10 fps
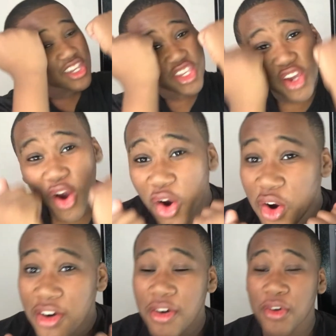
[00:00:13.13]

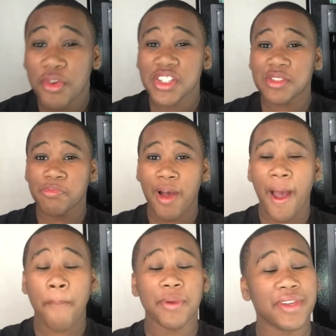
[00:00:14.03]
Yo, what's
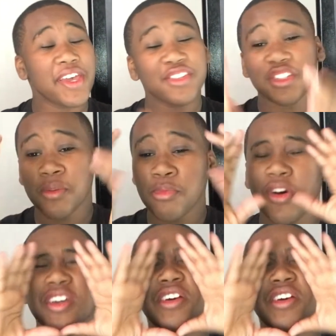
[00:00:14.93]
poppin'? It's your boy,